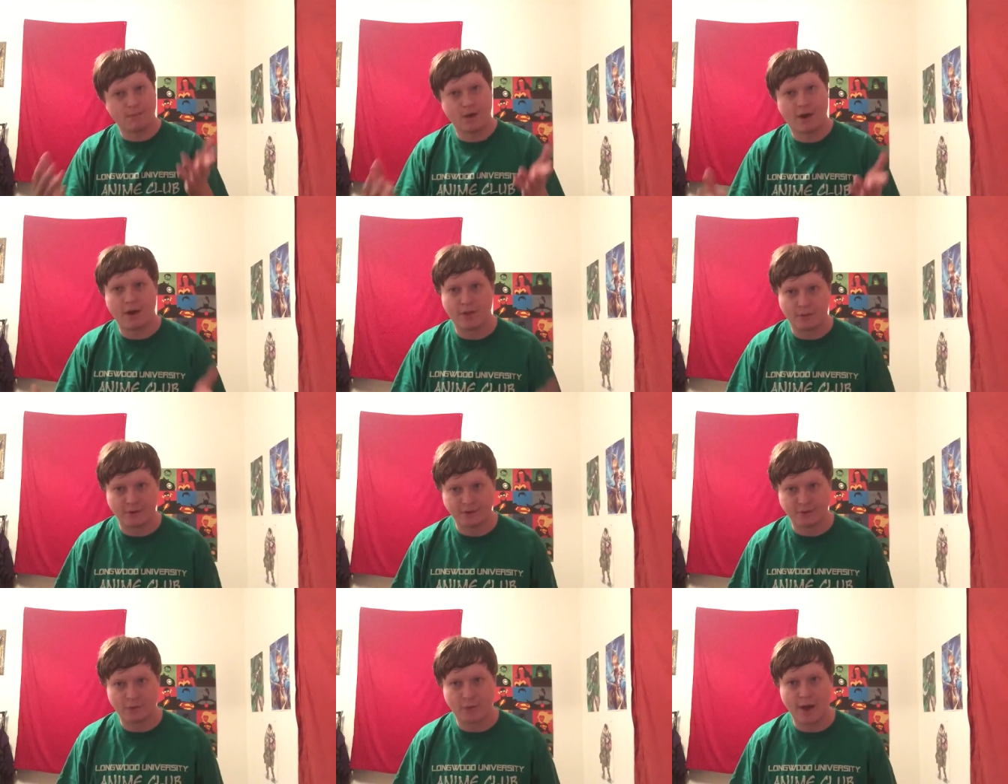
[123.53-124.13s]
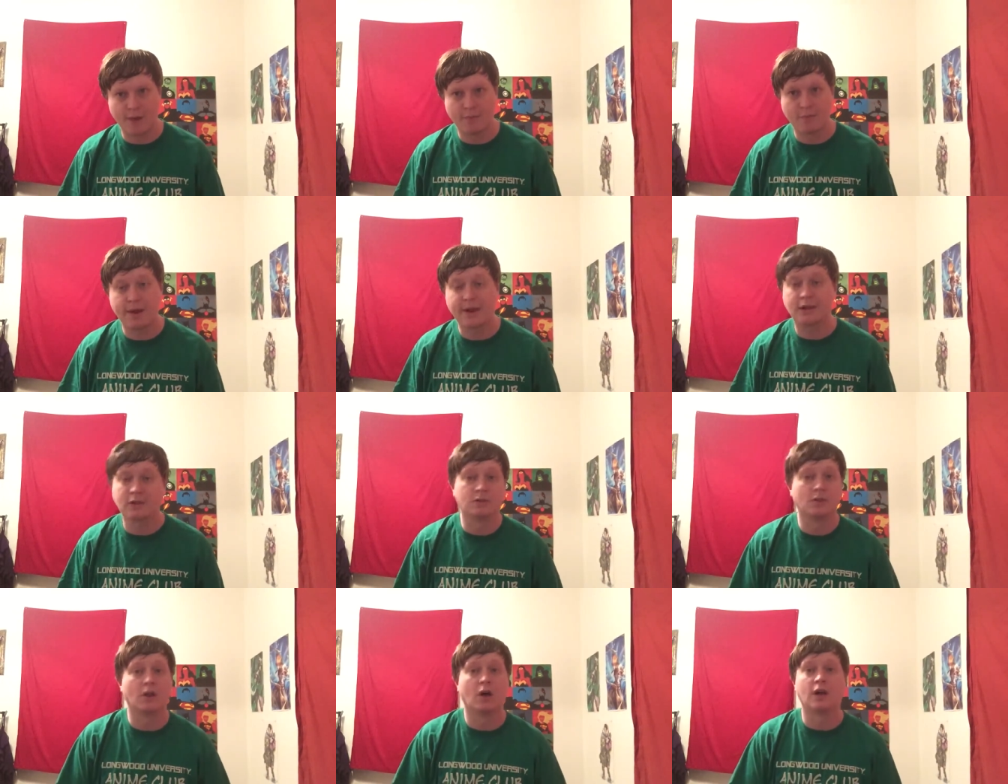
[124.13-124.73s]
Another reason why I'm
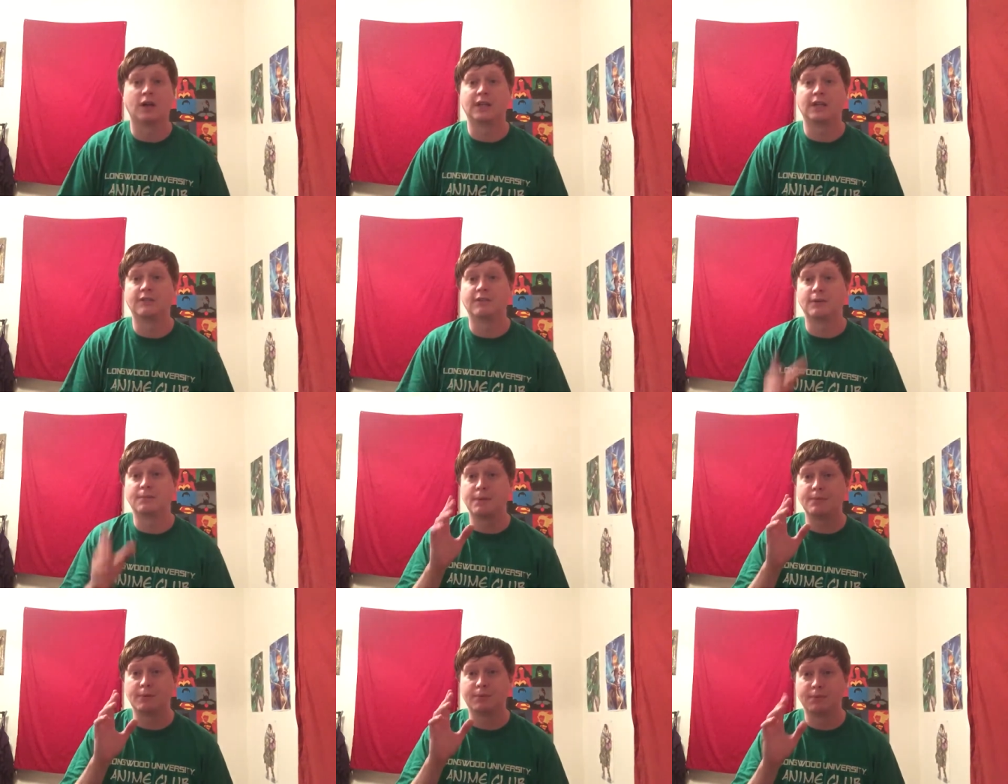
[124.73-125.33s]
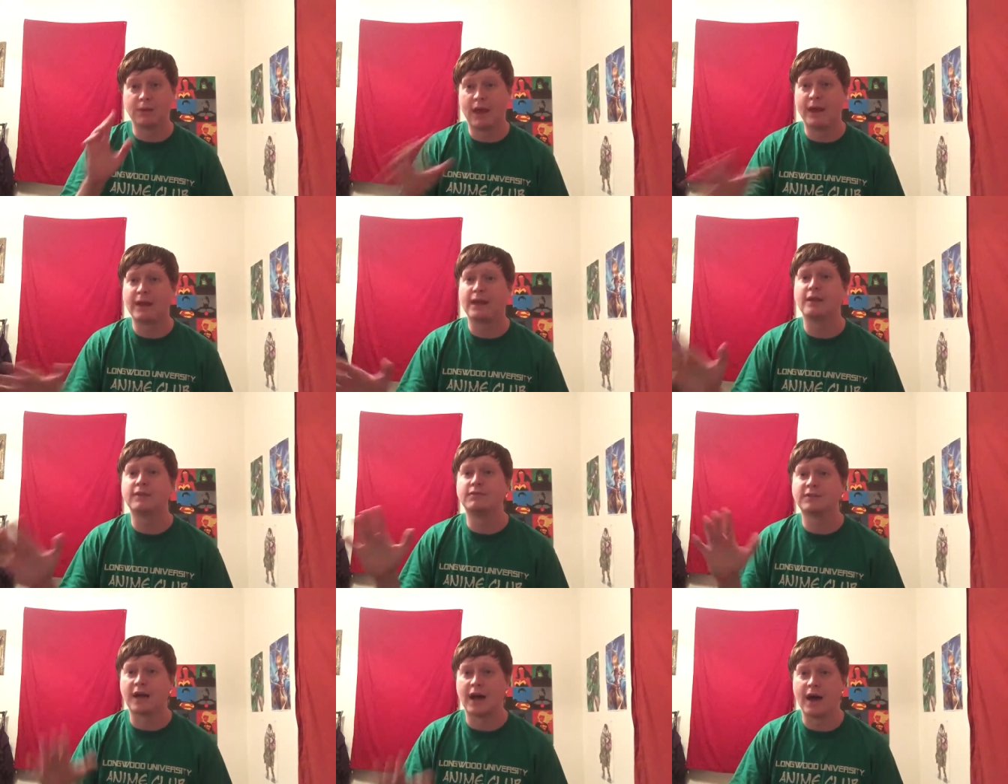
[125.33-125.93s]
waiting so long, giving people plenty
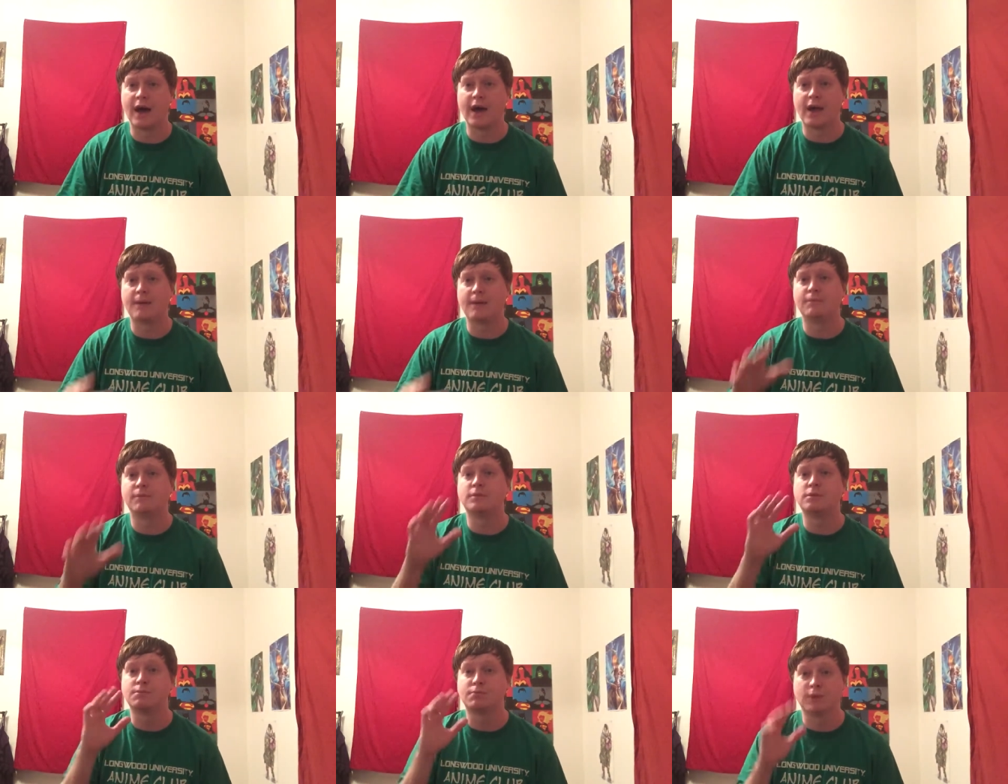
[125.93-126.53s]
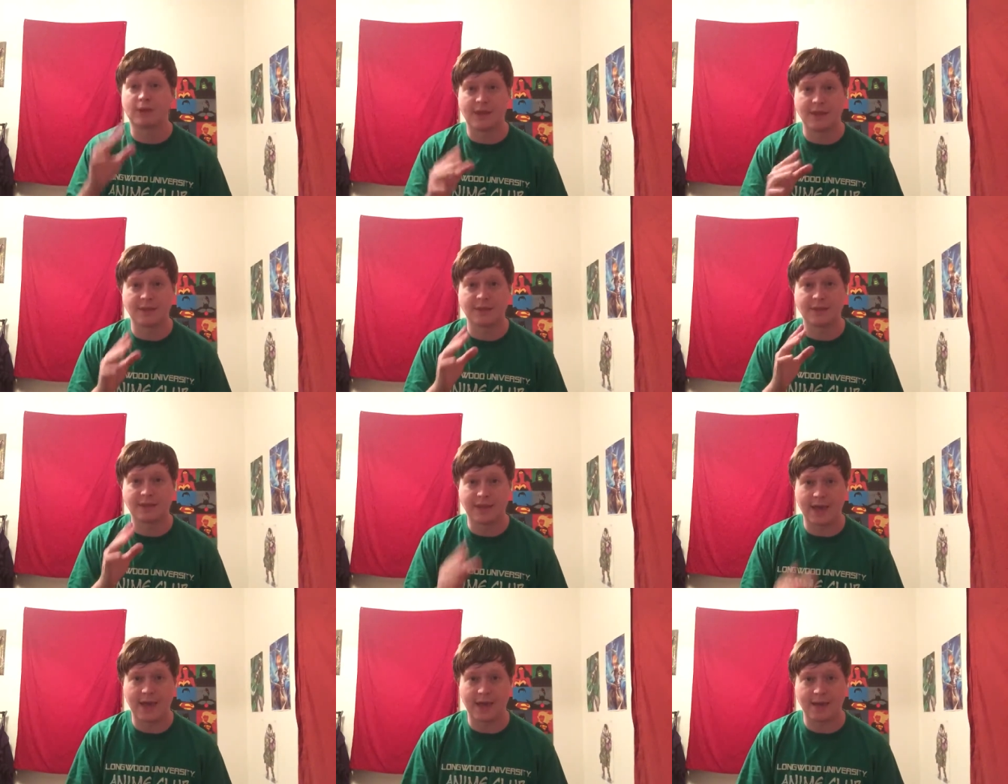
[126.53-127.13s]
of time to play the
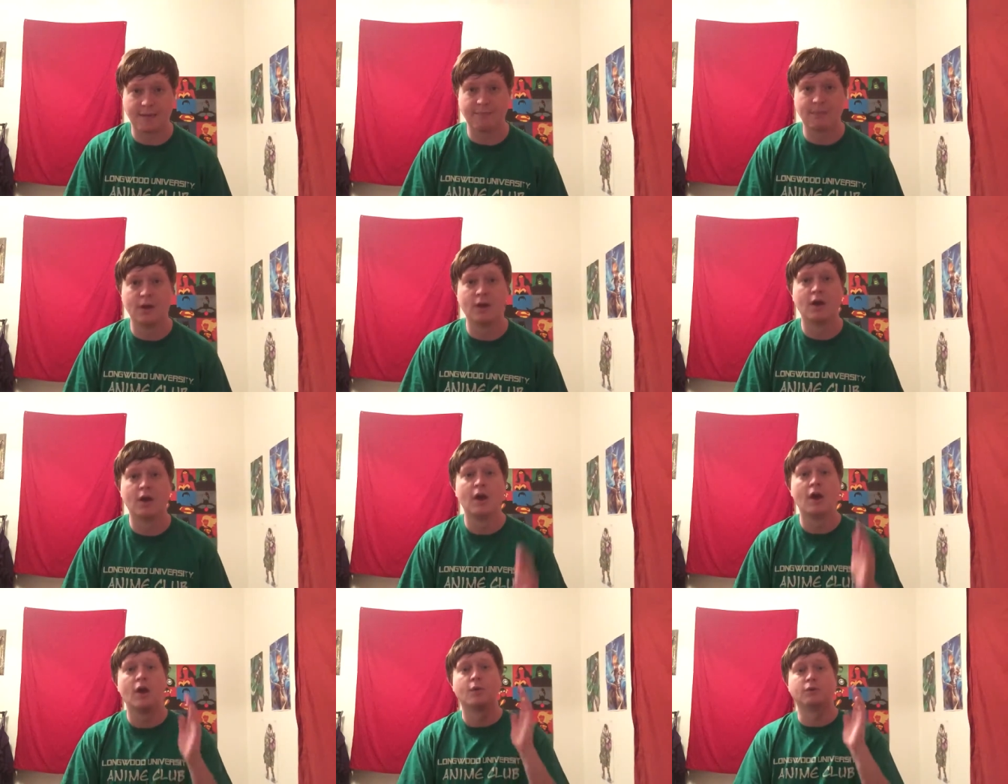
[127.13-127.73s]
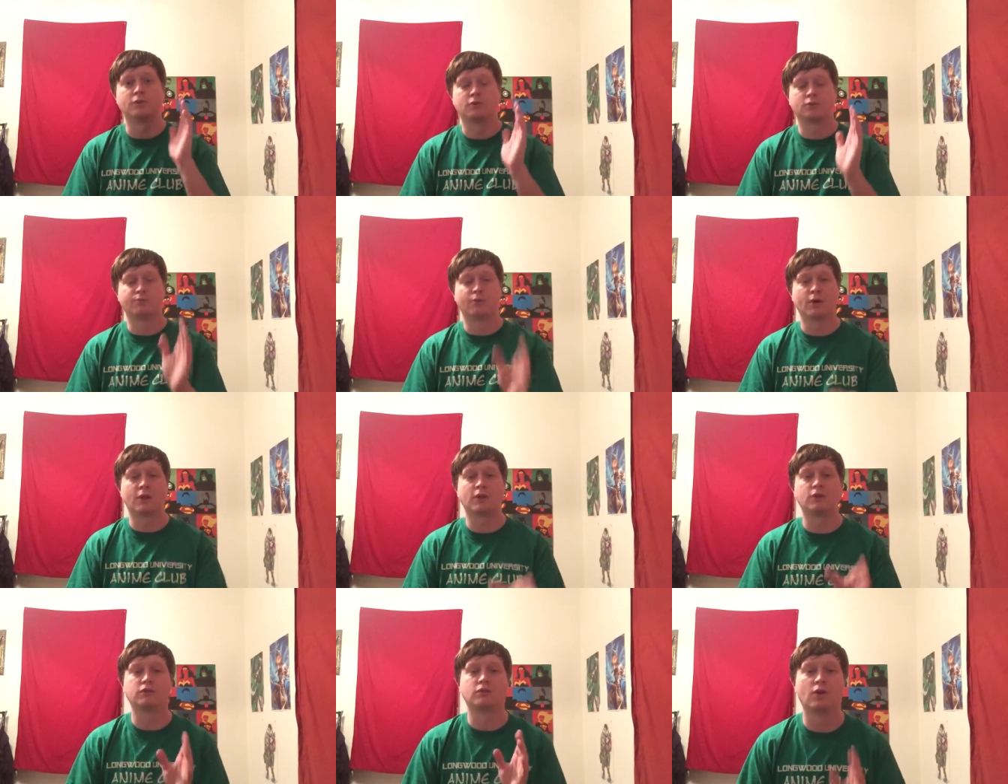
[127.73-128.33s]
game where
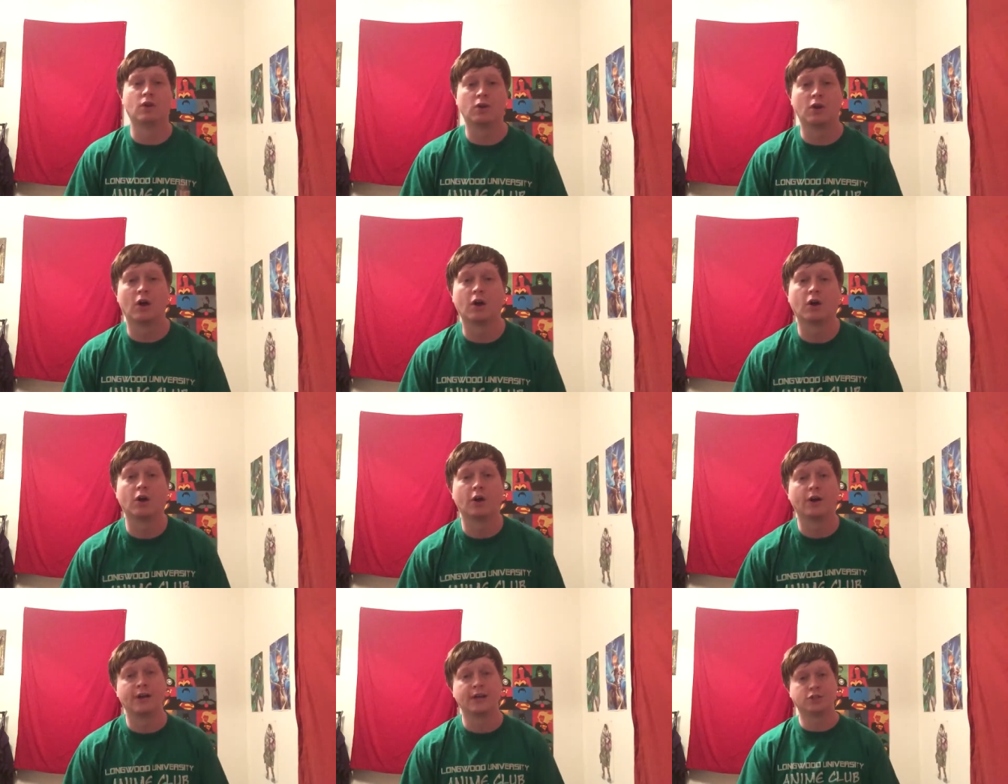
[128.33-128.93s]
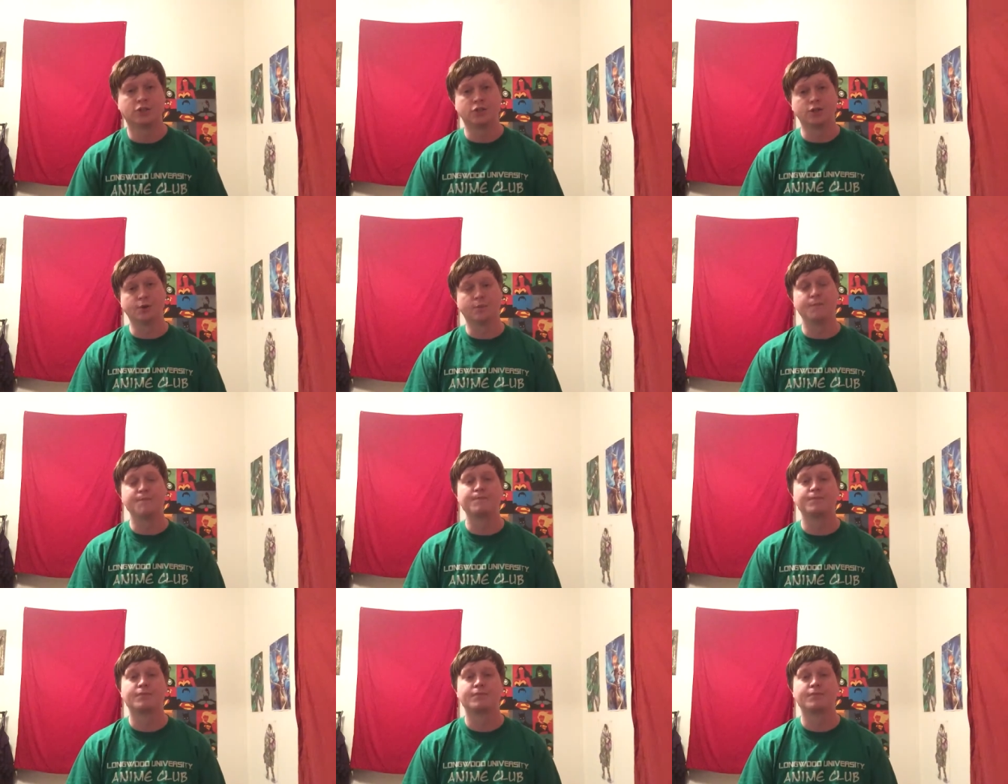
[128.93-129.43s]
spoilers are no longer an issue.